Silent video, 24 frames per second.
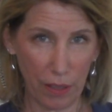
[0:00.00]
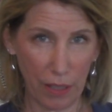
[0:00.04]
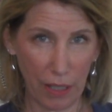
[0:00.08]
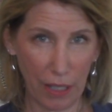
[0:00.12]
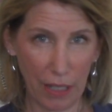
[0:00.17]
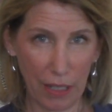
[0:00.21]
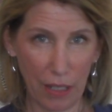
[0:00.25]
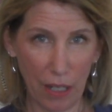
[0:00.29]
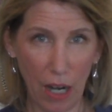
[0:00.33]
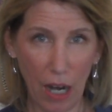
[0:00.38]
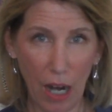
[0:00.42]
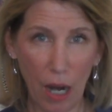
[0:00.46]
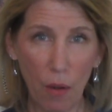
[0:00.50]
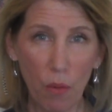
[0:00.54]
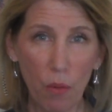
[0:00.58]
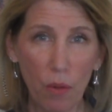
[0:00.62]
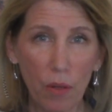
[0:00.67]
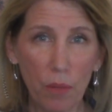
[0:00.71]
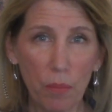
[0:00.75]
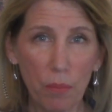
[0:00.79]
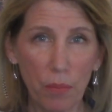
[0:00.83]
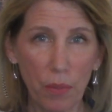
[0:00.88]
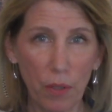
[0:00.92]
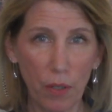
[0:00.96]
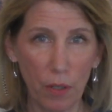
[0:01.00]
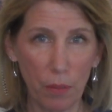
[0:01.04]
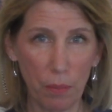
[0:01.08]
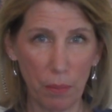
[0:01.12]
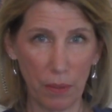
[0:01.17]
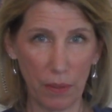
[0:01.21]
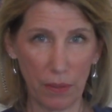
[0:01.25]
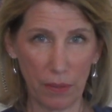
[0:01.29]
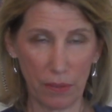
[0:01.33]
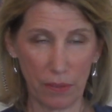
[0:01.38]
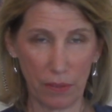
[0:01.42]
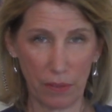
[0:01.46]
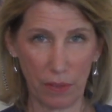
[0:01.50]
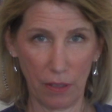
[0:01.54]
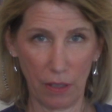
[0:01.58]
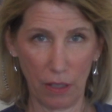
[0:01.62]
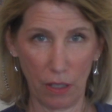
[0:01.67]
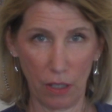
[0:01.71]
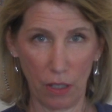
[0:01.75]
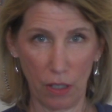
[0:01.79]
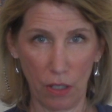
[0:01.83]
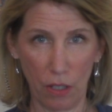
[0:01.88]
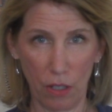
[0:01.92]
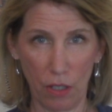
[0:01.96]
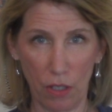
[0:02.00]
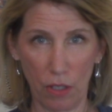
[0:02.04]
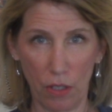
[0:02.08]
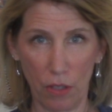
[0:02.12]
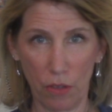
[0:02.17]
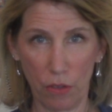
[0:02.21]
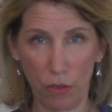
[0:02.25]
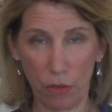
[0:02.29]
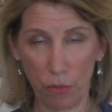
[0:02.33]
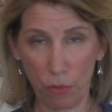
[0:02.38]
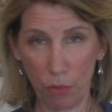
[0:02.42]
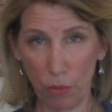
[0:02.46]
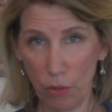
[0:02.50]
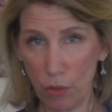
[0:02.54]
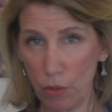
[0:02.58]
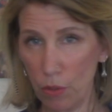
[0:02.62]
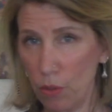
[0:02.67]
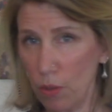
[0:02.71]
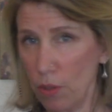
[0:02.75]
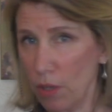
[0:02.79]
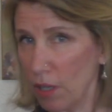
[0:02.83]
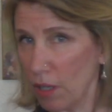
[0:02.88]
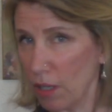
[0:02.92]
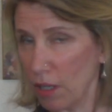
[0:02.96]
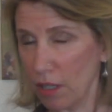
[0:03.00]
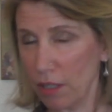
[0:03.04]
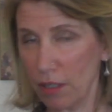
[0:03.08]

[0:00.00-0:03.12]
and our purpose through